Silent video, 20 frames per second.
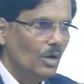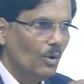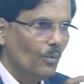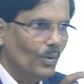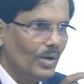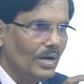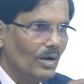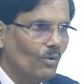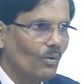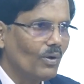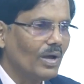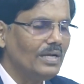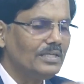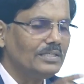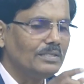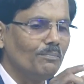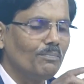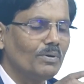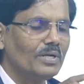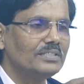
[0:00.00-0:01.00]
When local
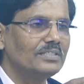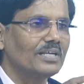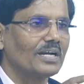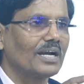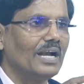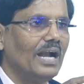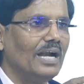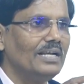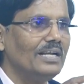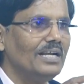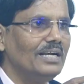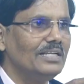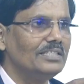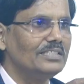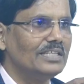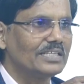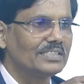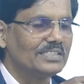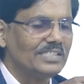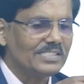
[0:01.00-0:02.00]
temperature gradient
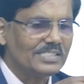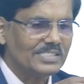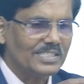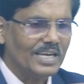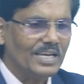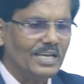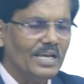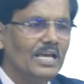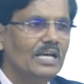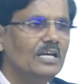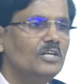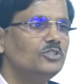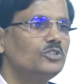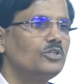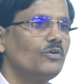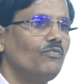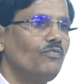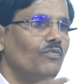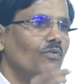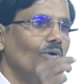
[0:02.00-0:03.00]
is existing,
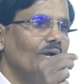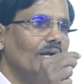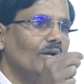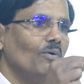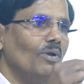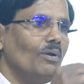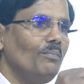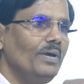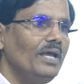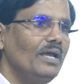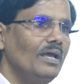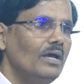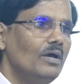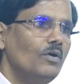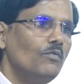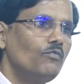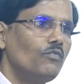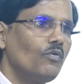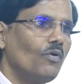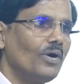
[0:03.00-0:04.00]
so fluid will be
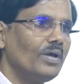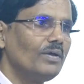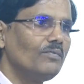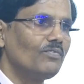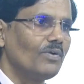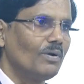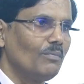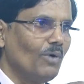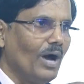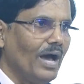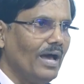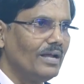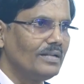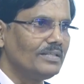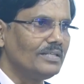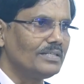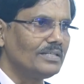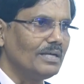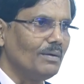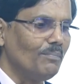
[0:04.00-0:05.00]
flowing from higher
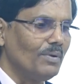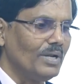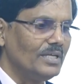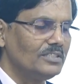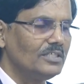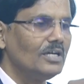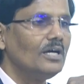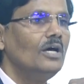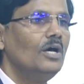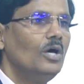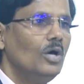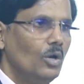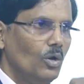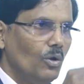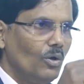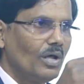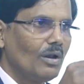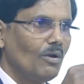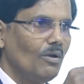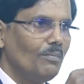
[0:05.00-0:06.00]
the temperature,
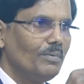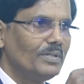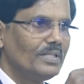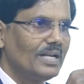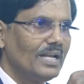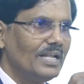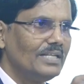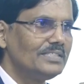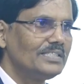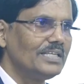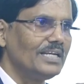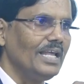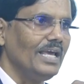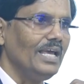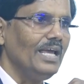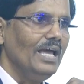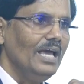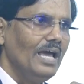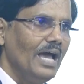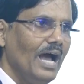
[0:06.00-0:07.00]
lower will be the density,
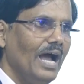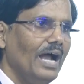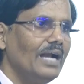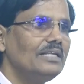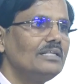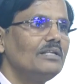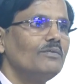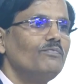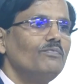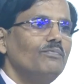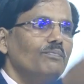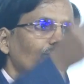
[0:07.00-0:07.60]
and the